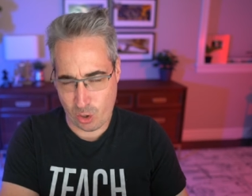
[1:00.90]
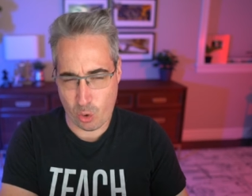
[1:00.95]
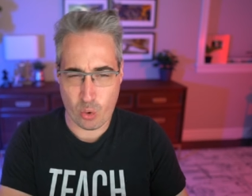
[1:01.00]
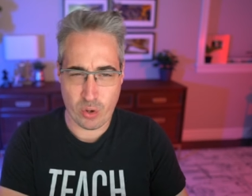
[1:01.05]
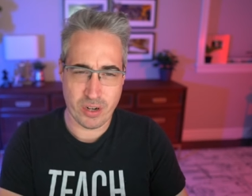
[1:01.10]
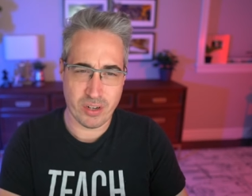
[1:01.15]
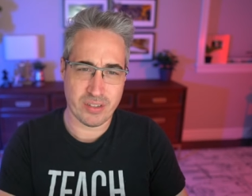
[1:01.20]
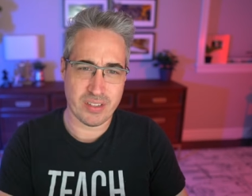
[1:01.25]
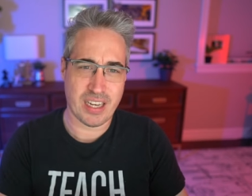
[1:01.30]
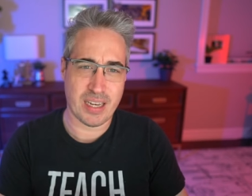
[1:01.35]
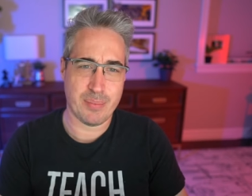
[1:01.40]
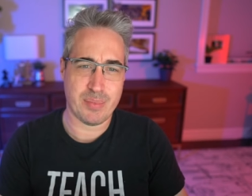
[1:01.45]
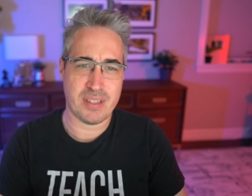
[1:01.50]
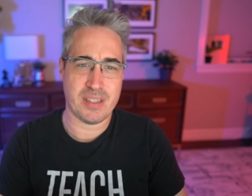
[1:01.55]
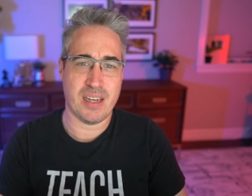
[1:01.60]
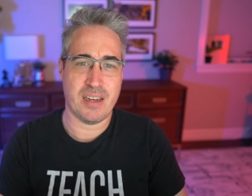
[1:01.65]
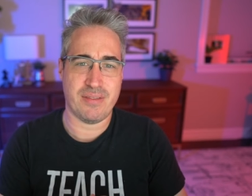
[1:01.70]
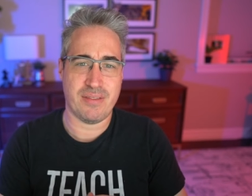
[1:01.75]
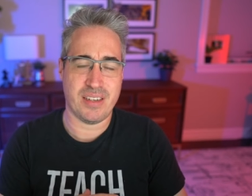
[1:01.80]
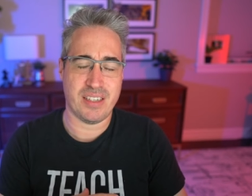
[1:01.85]
tutorial type
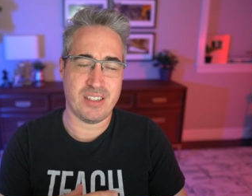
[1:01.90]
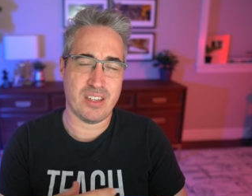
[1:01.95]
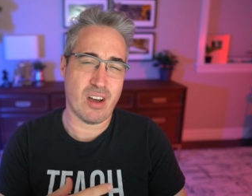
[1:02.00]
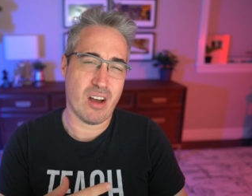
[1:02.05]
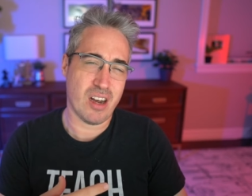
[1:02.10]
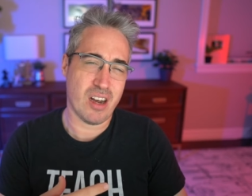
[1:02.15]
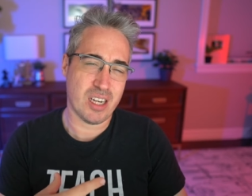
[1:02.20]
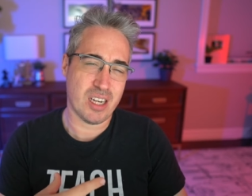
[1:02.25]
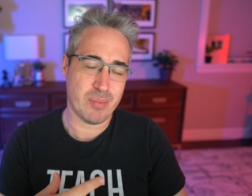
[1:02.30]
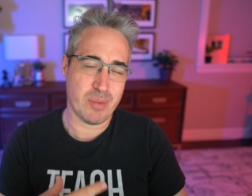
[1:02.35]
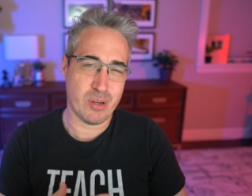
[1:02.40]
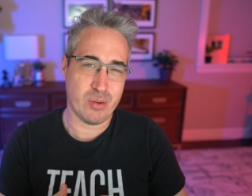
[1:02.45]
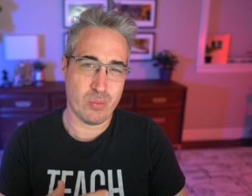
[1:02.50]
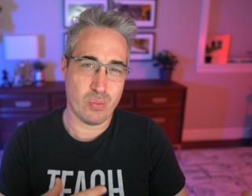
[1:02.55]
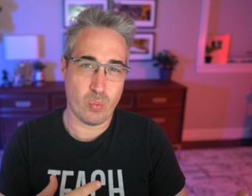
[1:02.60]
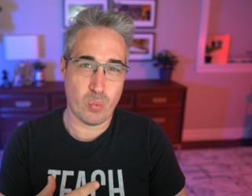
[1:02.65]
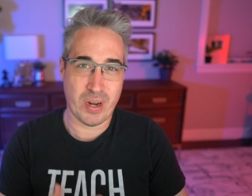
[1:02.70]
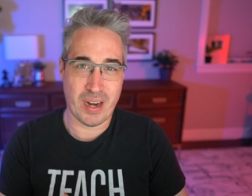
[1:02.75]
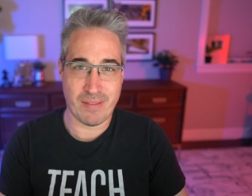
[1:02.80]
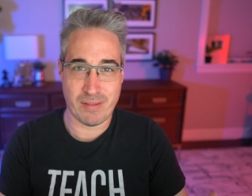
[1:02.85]
stuff, I talk
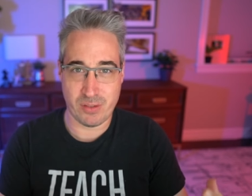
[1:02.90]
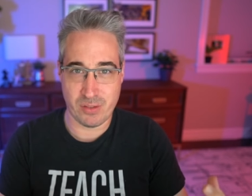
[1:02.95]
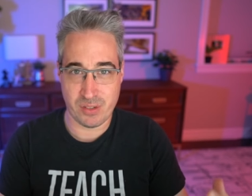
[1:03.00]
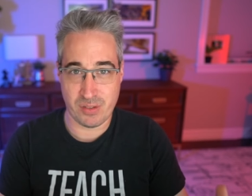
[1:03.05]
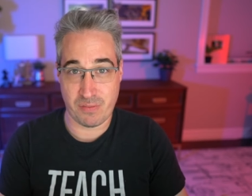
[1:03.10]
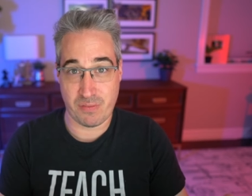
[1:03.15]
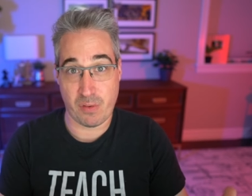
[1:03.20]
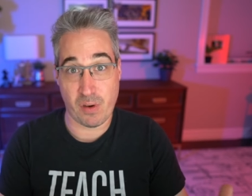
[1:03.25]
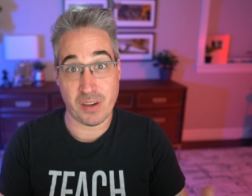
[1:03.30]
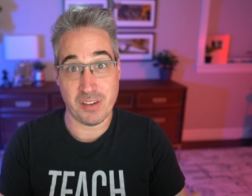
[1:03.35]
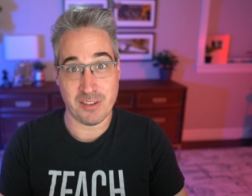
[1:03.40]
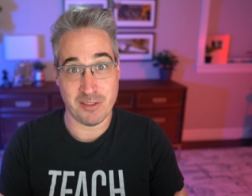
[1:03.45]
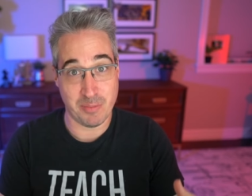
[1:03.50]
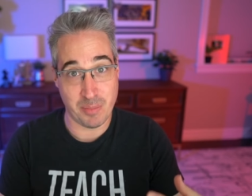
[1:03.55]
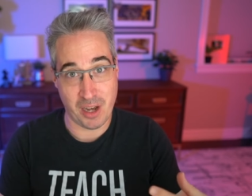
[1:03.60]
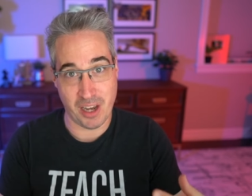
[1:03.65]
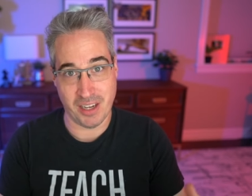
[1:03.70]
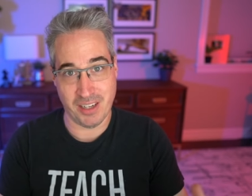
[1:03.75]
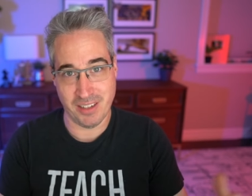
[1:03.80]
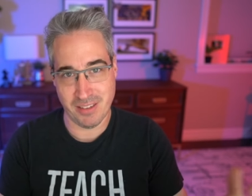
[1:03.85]
about whatever's front of
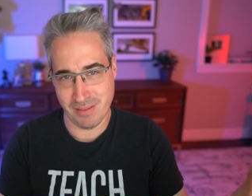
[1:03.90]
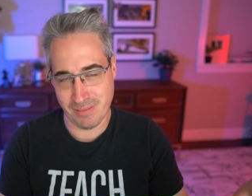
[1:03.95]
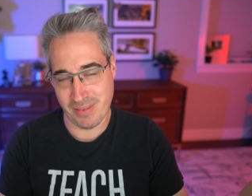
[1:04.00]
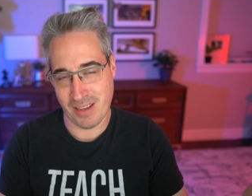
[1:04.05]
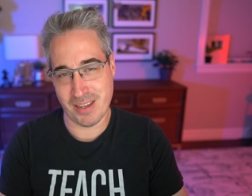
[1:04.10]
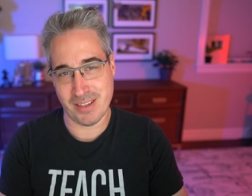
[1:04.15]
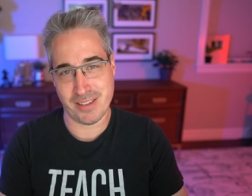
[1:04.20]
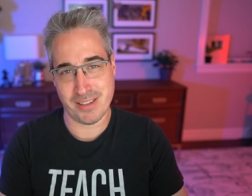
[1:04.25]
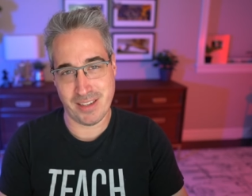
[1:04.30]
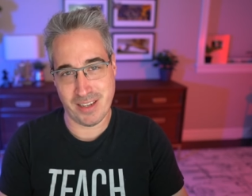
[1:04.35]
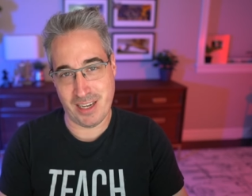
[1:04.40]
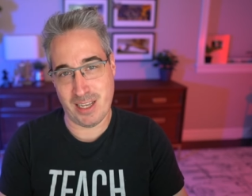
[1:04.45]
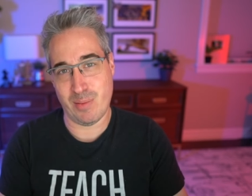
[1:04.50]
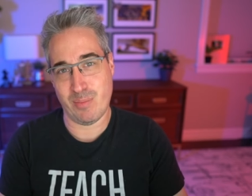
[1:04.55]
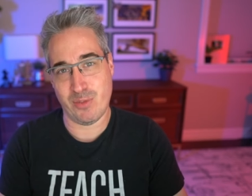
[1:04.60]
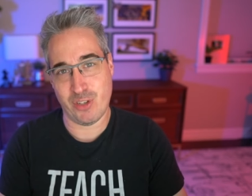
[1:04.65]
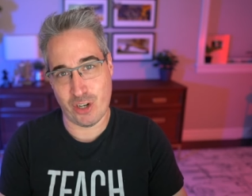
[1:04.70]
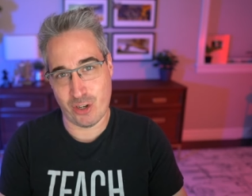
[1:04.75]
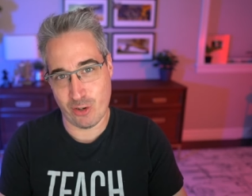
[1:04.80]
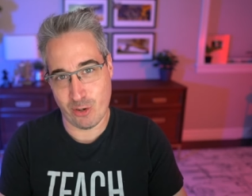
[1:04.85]
mind, hence the
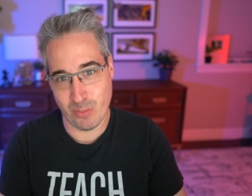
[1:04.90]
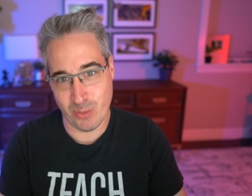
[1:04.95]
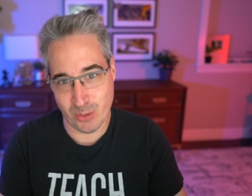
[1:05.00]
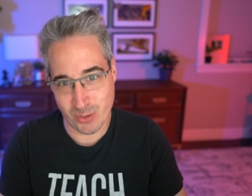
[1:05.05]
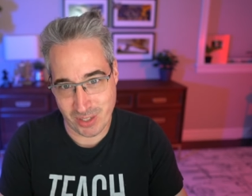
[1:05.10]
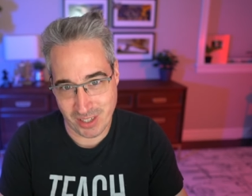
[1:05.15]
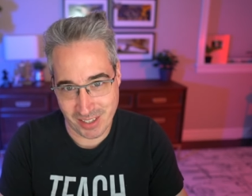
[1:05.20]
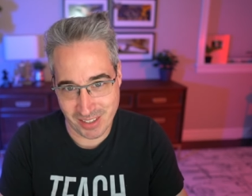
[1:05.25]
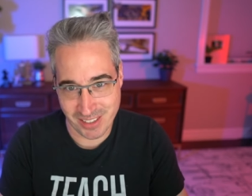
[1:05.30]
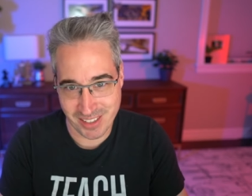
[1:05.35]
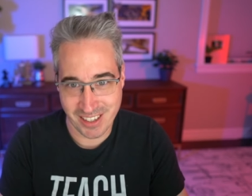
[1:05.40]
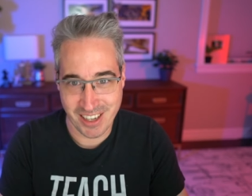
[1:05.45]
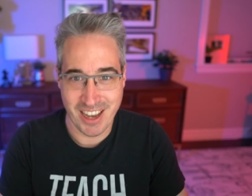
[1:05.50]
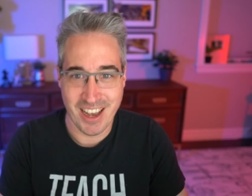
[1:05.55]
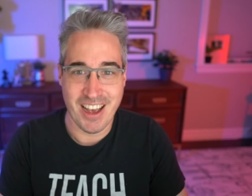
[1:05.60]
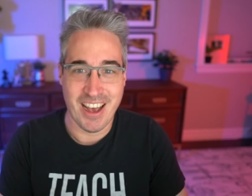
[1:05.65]
name General Musings.